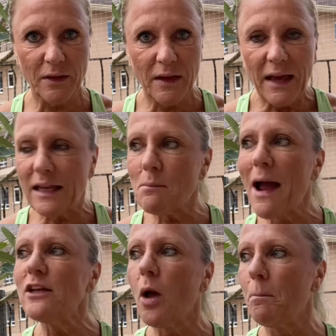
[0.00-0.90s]
And it
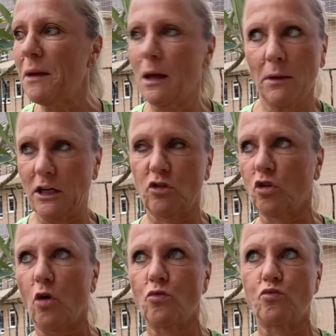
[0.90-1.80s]
might not be, I'm going to
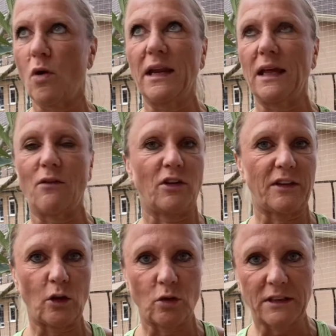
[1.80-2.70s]
start running every
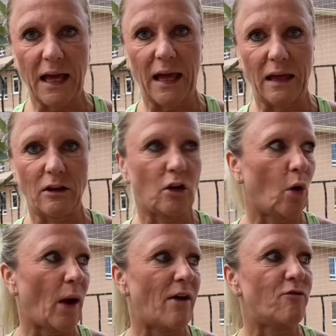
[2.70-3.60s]
single day,
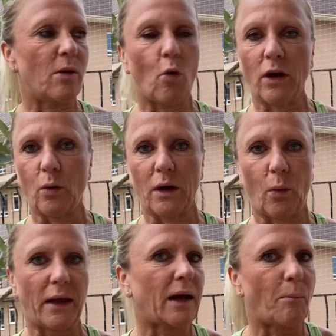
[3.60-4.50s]
every morning when I
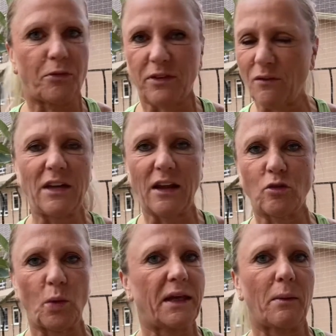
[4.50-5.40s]
wake up, 7 days a
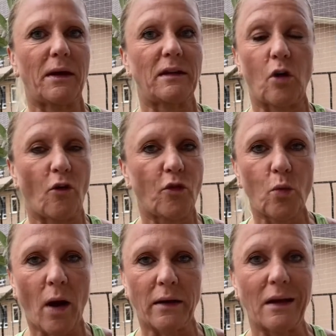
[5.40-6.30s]
week, I'm going to go for a
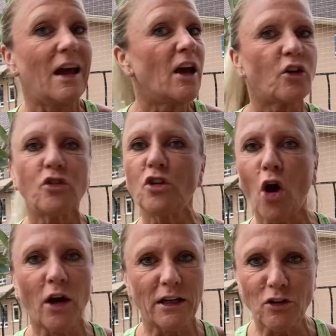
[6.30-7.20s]
run, because you're
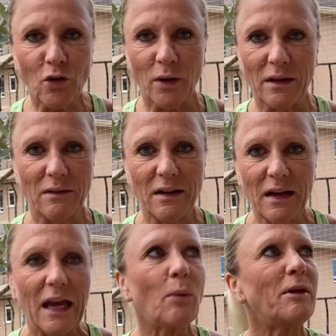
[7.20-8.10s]
not going to do it.
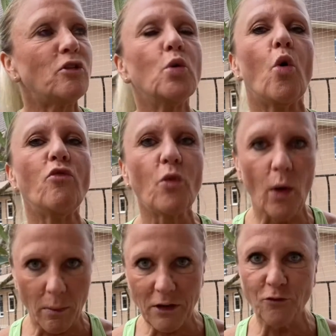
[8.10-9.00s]
It'll be too
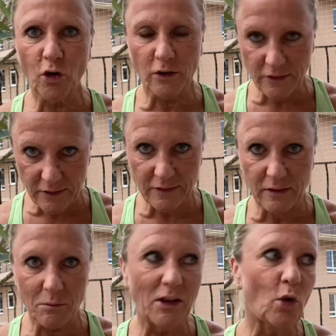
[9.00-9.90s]
overwhelming for your
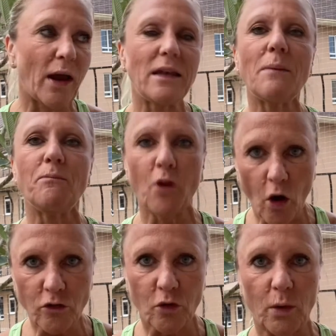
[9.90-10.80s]
system and you end up
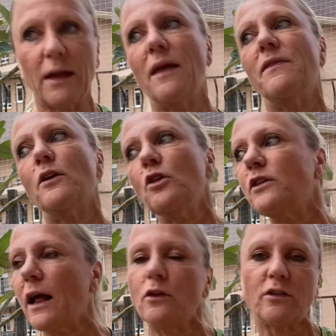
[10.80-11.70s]
not doing it, and then you
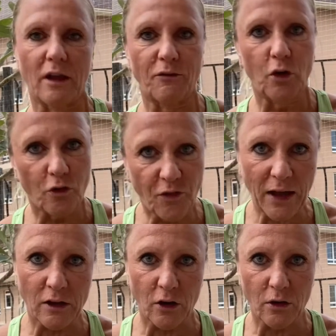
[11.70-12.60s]
tell yourself you're a
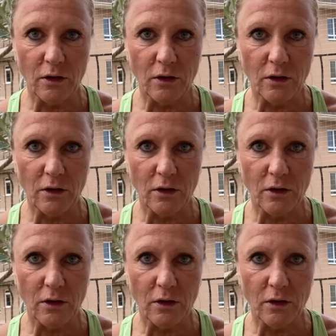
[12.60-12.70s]
failure.